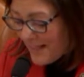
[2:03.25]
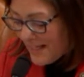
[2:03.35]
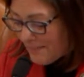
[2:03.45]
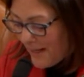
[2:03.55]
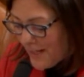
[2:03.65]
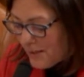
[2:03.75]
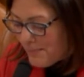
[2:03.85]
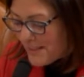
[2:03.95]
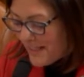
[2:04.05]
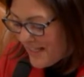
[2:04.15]
In my home
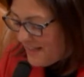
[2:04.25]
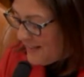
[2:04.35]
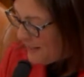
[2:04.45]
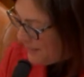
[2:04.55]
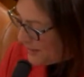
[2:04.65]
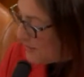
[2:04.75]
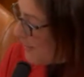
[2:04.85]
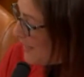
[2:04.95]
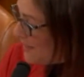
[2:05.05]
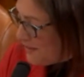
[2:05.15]
state and Mr.
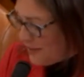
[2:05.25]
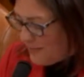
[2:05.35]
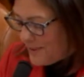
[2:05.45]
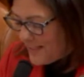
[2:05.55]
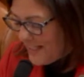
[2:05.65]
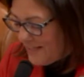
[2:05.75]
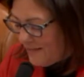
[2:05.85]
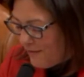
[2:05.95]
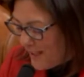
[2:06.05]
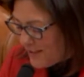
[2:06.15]
Reichert's home state
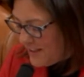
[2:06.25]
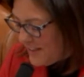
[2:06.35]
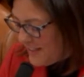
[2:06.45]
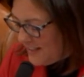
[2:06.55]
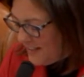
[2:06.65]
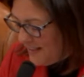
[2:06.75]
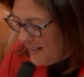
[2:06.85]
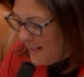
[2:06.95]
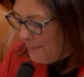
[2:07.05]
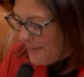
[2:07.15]
of Washington,
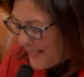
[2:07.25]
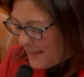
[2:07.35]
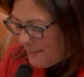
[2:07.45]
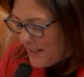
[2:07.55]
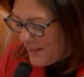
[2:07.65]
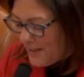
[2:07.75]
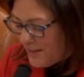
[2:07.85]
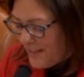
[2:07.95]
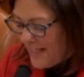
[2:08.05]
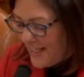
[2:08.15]
Planned
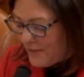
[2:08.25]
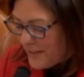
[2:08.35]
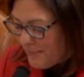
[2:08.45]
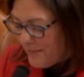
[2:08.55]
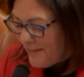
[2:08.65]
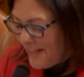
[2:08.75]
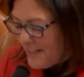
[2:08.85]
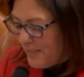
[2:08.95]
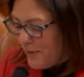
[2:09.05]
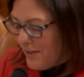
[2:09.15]
Parenthood annually
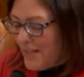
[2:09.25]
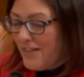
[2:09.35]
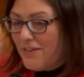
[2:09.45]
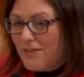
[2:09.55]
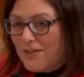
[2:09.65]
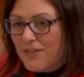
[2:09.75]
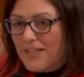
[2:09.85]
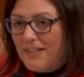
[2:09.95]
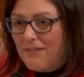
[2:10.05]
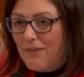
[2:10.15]
provides more than
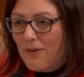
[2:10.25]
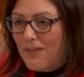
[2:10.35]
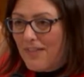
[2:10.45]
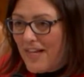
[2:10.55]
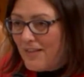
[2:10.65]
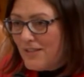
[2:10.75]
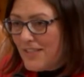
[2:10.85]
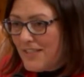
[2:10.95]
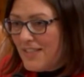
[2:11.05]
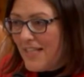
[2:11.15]

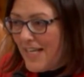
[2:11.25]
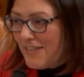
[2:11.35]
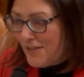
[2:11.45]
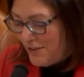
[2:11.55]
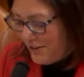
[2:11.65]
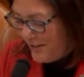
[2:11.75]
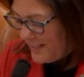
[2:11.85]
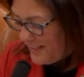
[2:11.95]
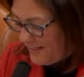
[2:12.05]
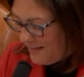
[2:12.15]
34,000 cancer
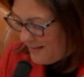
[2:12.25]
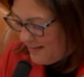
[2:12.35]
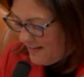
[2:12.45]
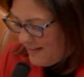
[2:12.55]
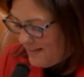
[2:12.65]
screenings.